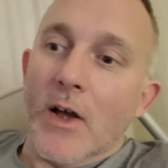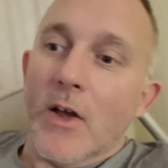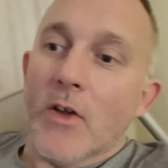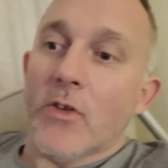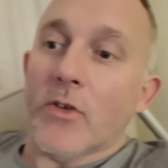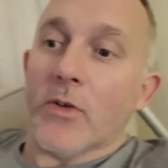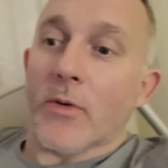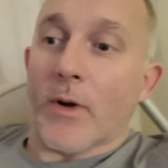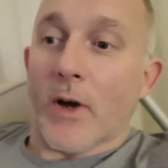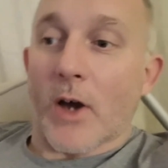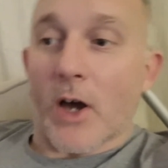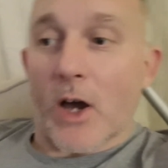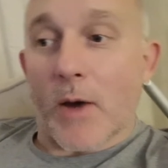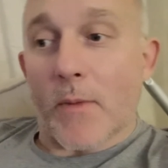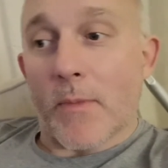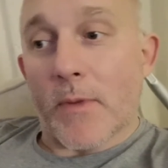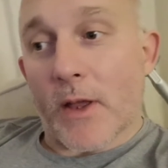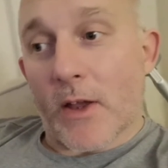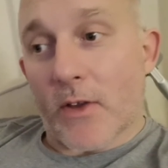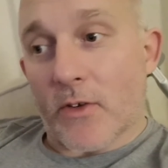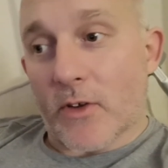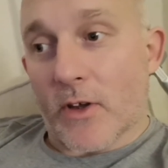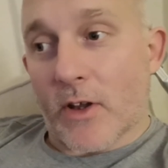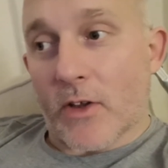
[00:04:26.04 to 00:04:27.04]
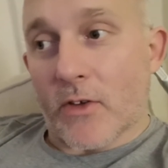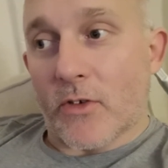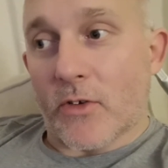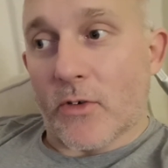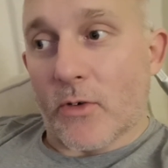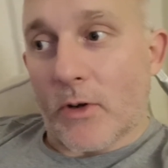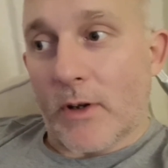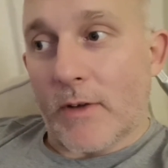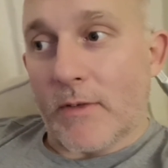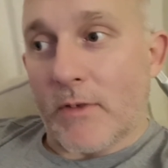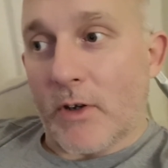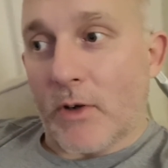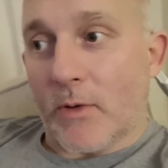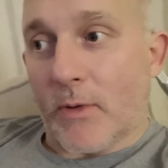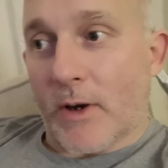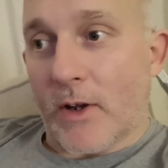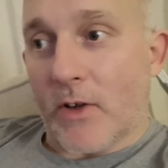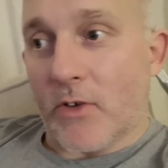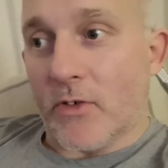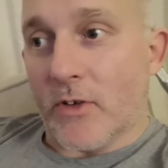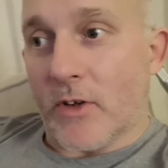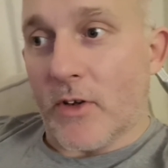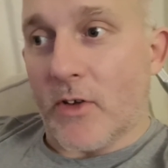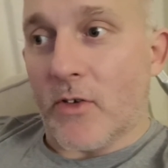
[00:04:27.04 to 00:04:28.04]
So I hope that's answered all of your
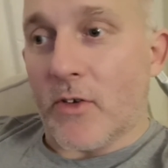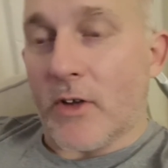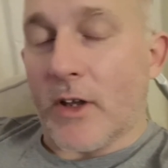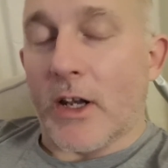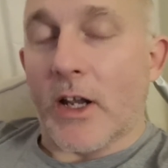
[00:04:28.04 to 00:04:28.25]
questions,